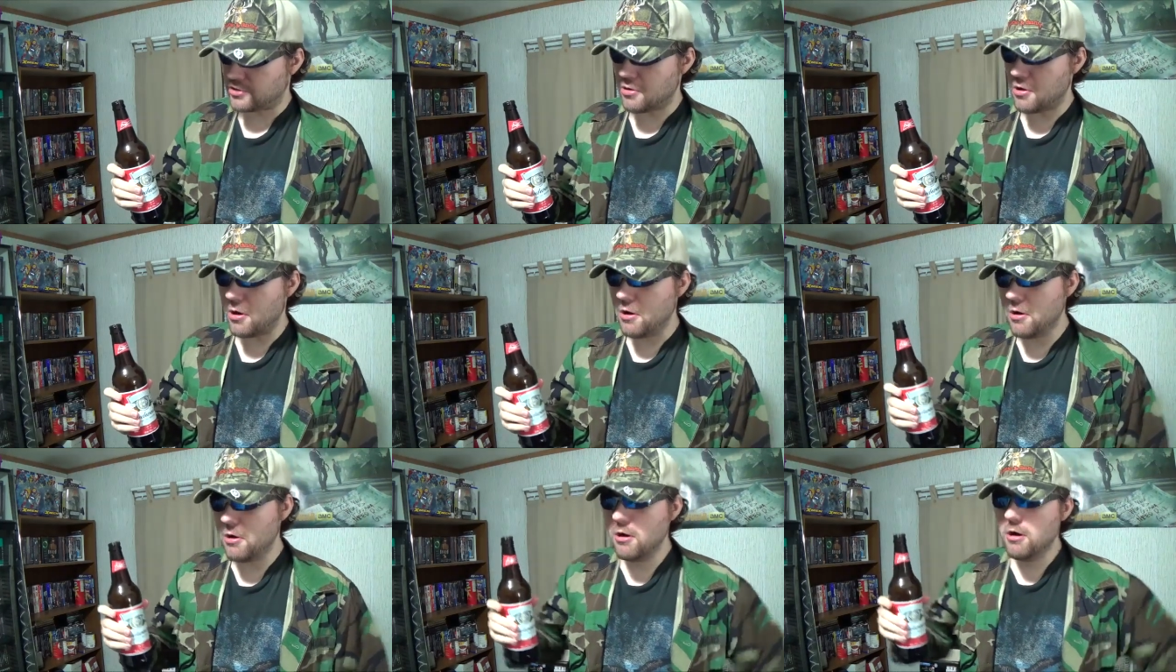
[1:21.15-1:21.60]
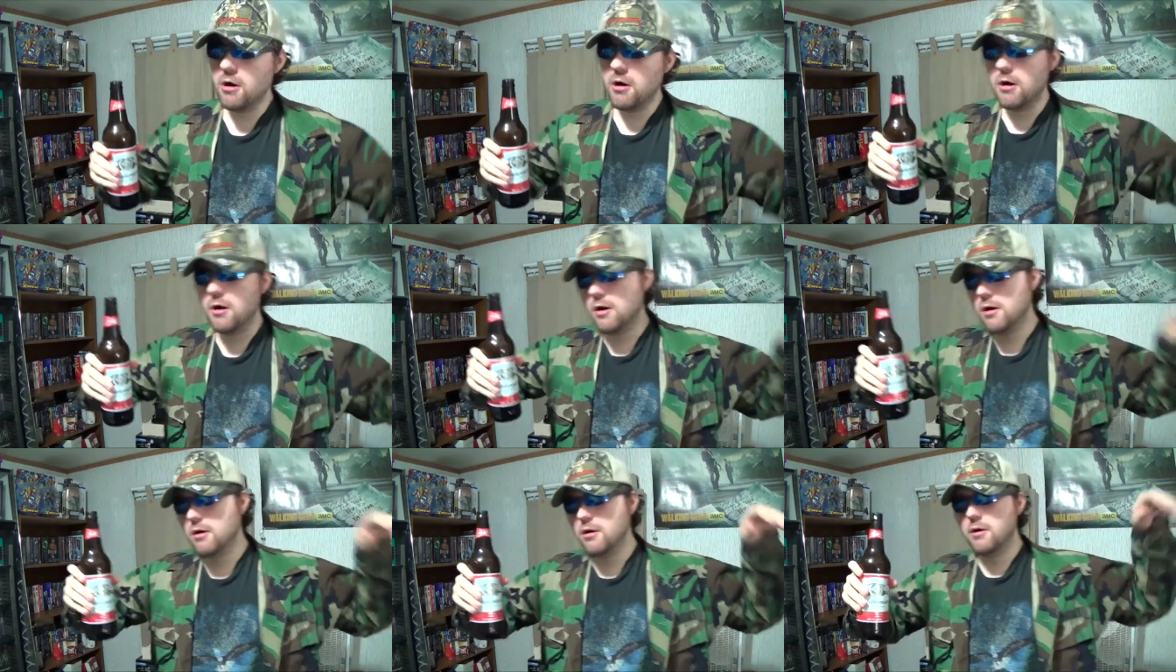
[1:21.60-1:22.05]

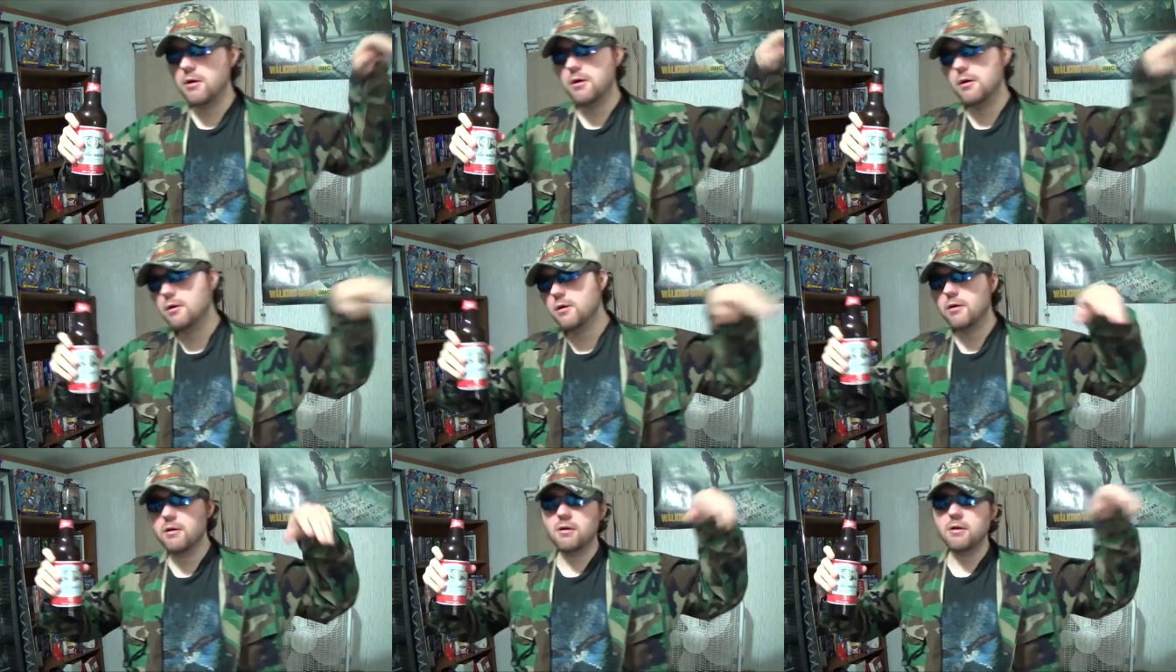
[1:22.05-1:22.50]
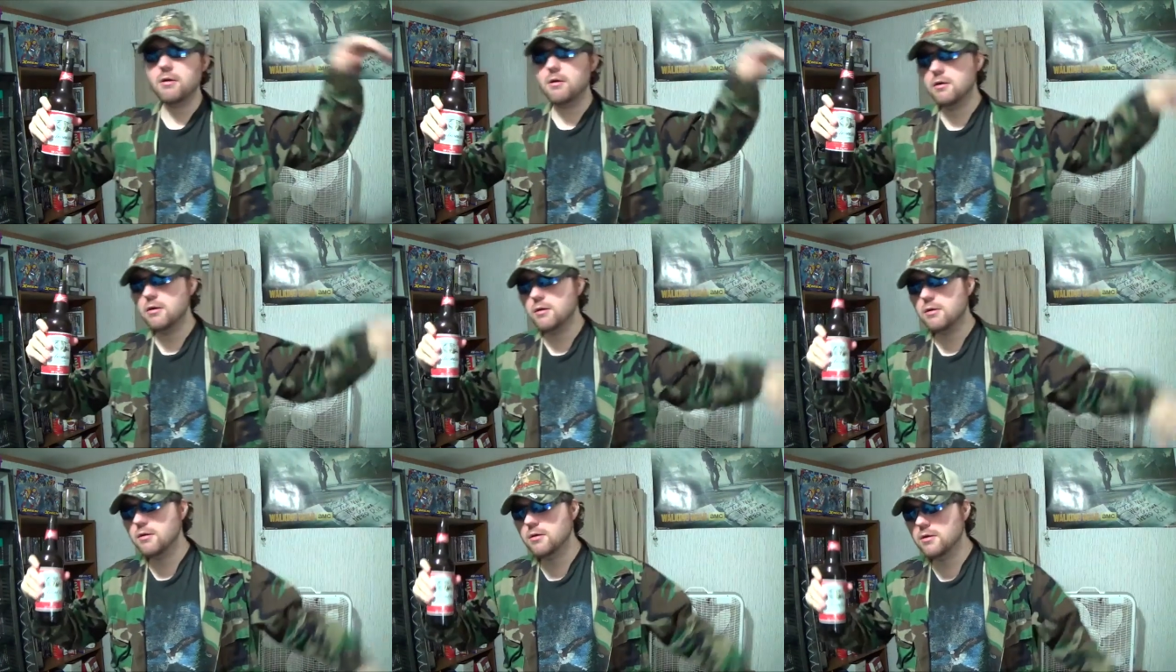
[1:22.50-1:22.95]

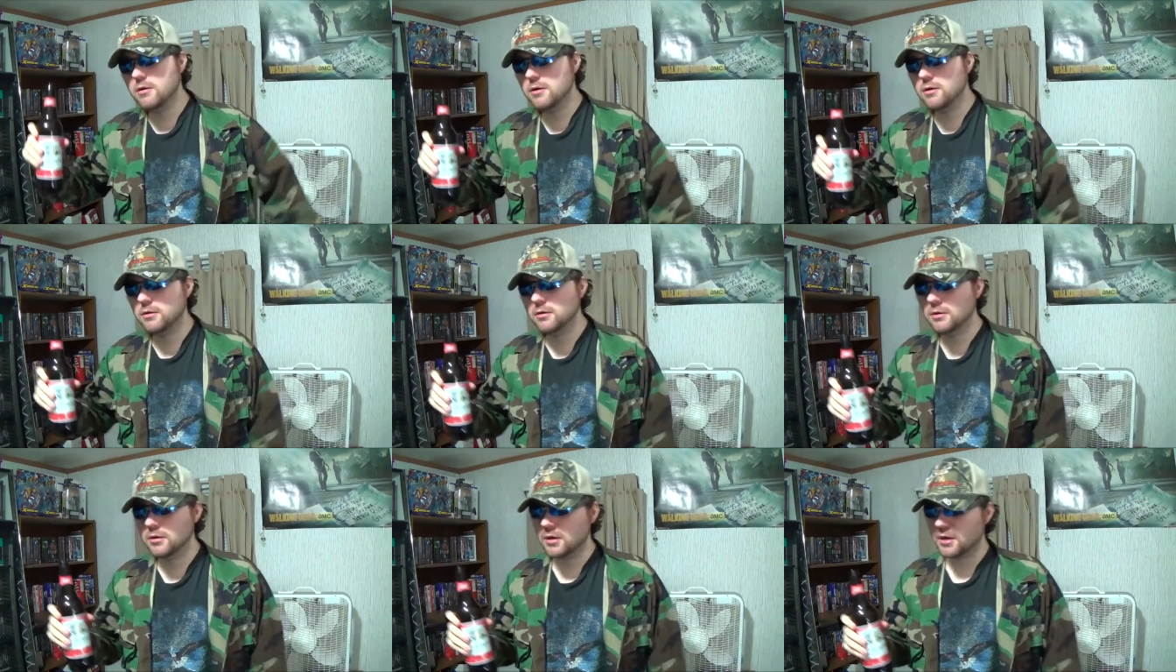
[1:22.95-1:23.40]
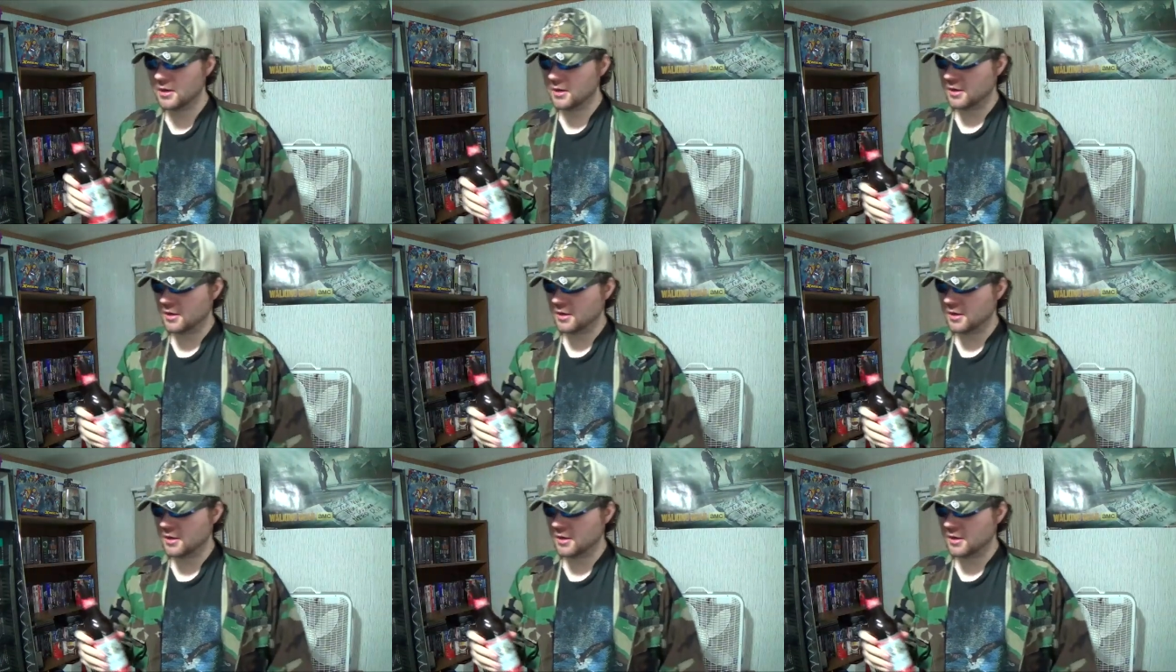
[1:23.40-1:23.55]
Ooh!